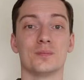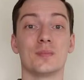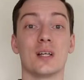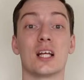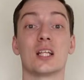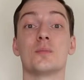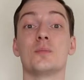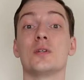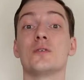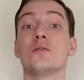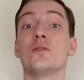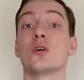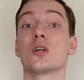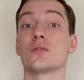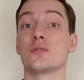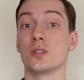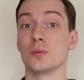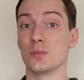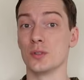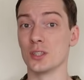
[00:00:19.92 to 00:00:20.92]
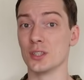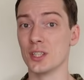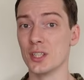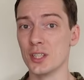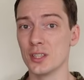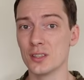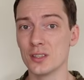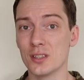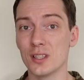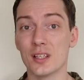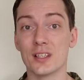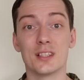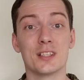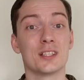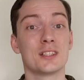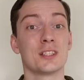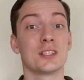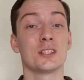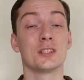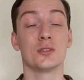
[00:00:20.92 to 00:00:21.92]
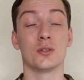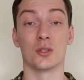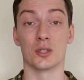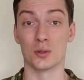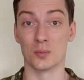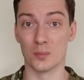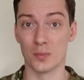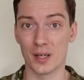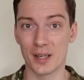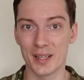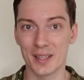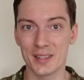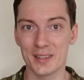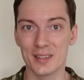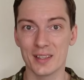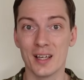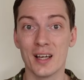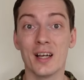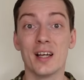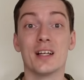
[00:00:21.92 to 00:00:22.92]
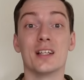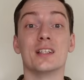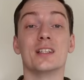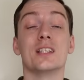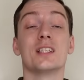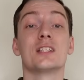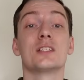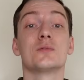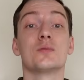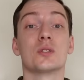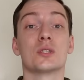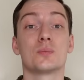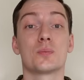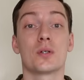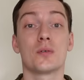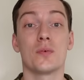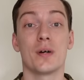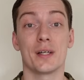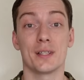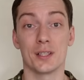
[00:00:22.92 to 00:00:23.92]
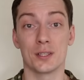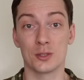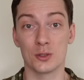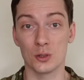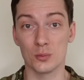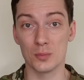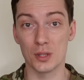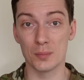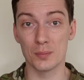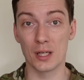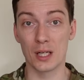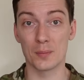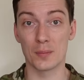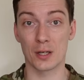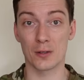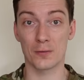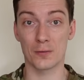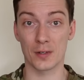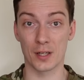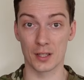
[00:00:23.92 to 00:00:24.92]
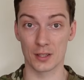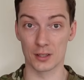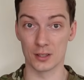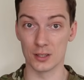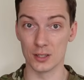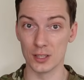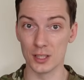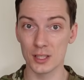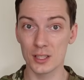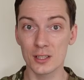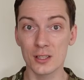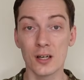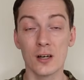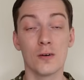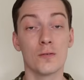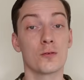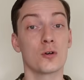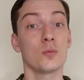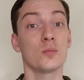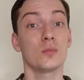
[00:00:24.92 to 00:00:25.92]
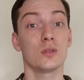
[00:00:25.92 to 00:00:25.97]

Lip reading: And before we begin, this is not mine, this was provided to me by my friend Nick from